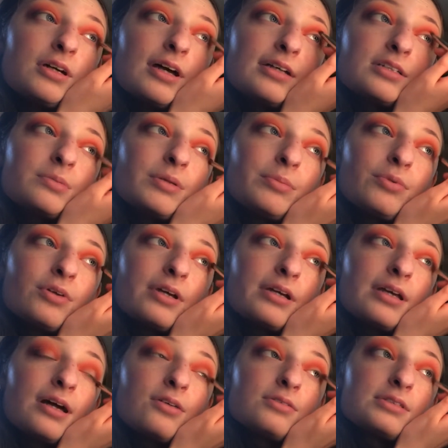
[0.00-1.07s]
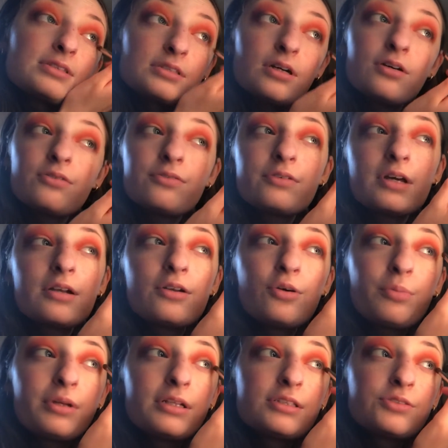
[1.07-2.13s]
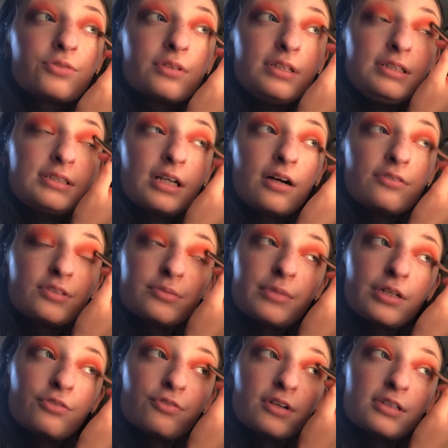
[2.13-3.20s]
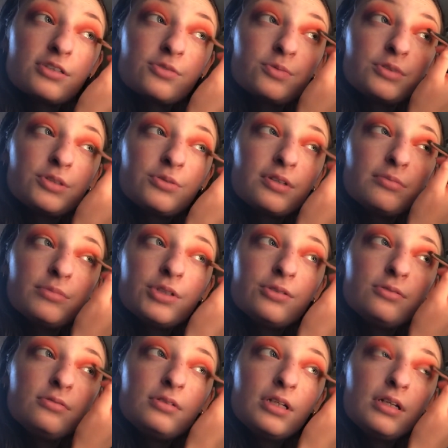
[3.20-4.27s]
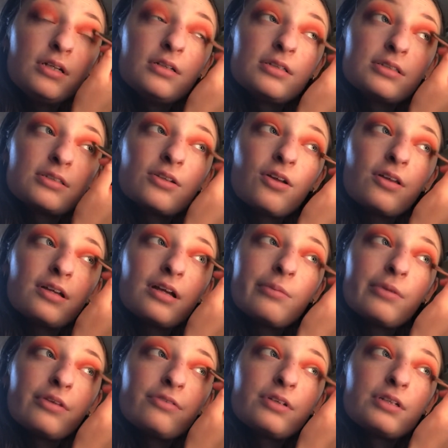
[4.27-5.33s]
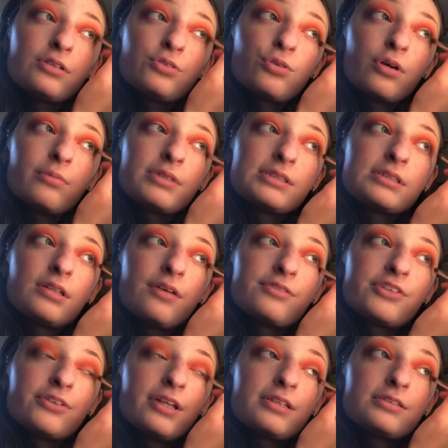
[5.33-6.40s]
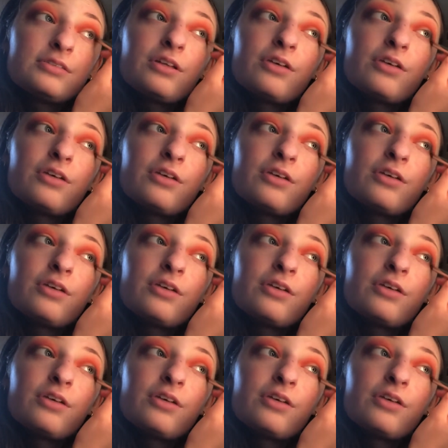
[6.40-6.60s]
ask people to hang out and stuff. I don't know, but it's really tough to make friends when you commute. It's not like I'm living in a dorm and stuff, so that's